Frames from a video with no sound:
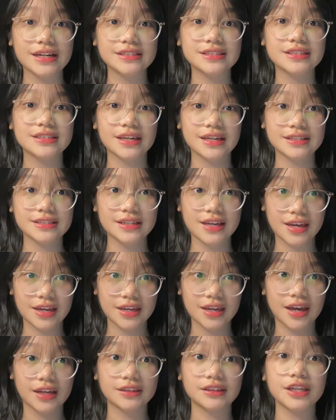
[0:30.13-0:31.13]
6A
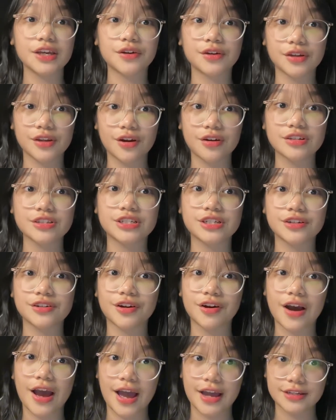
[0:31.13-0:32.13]
at Lê Quý Đôn Junior
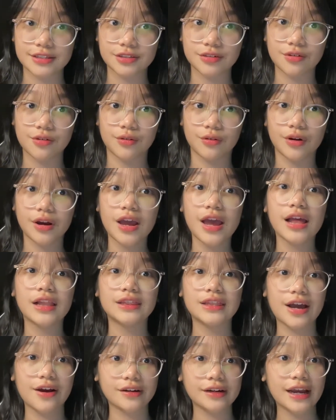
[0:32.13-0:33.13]
High School,
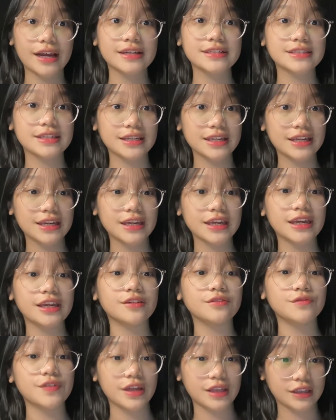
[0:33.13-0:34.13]
Lào Cai City in
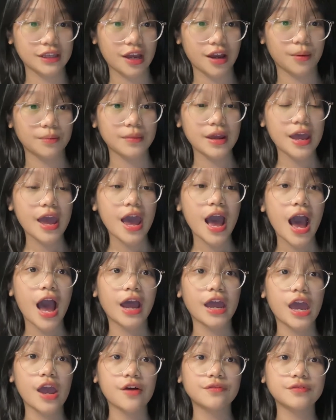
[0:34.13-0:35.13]
Vietnam. I
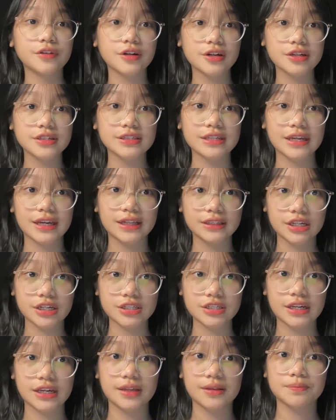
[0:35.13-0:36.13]
have learned English
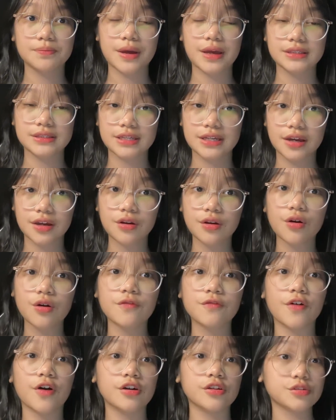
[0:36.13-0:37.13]
in Pantado
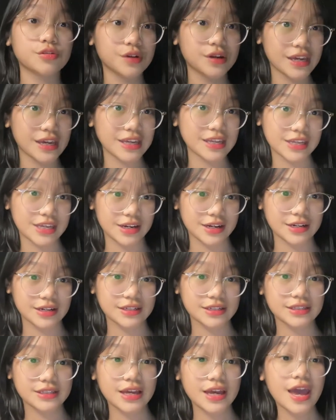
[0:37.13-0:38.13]
for 3
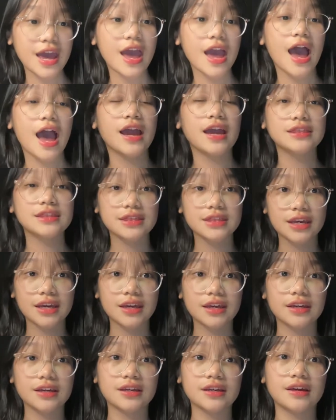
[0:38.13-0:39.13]
years. I
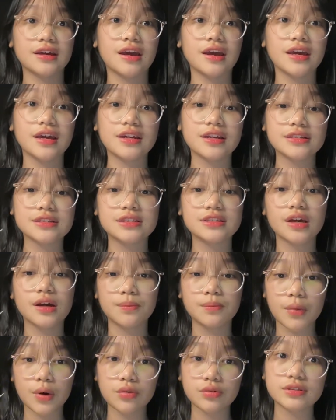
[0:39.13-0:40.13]
think it is the
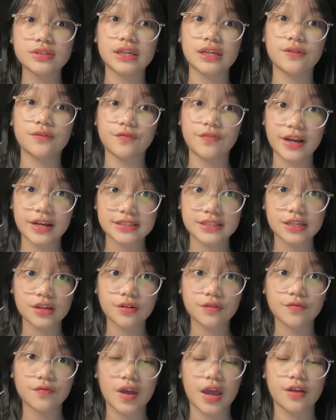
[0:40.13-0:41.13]
most
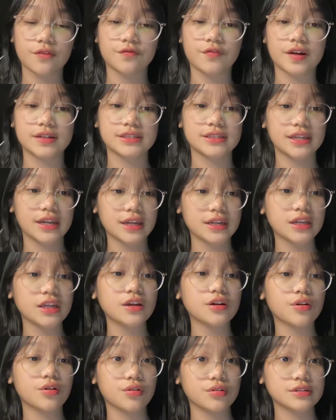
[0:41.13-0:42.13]
effective and fascinating
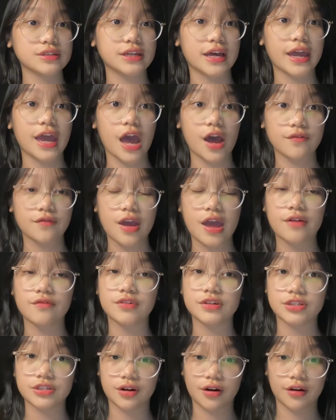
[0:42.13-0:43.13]
course I have ever
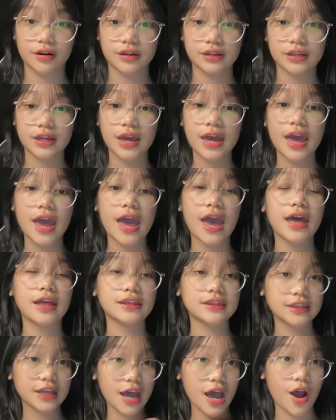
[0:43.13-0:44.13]
joined. And
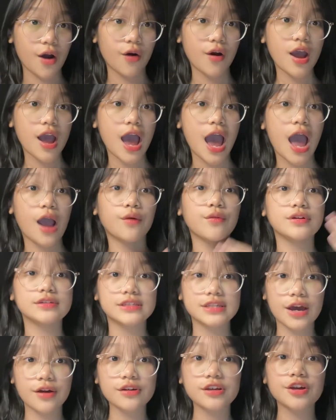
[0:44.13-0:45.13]
now I will
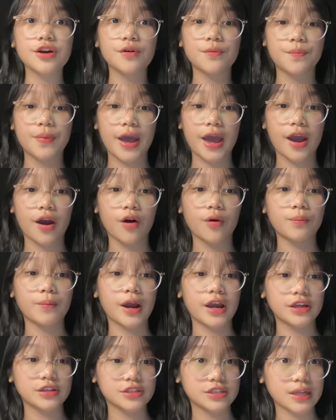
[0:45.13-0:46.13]
tell you about
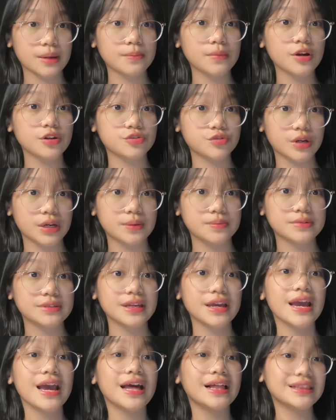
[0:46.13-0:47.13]
my summer trips.
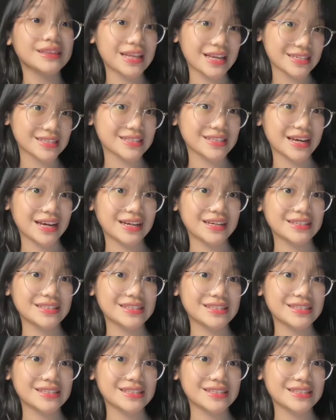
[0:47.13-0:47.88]
Let's start.